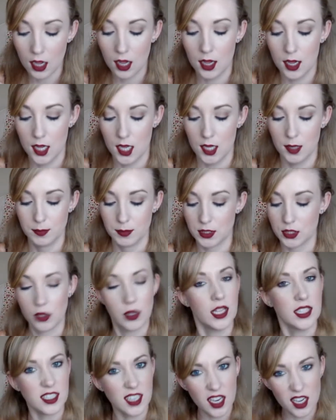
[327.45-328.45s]
Um, so
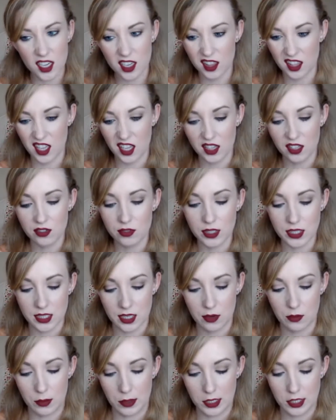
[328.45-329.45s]
that's kind of the other
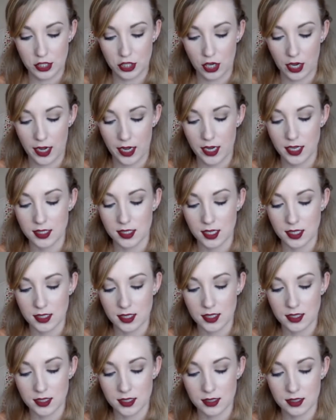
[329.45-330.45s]
reason I want to try it is because
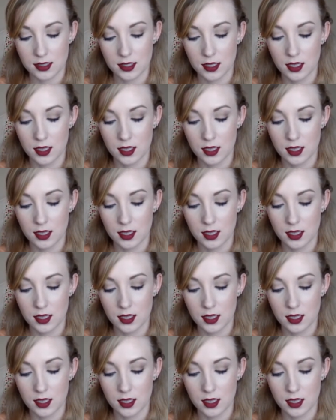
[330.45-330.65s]
it's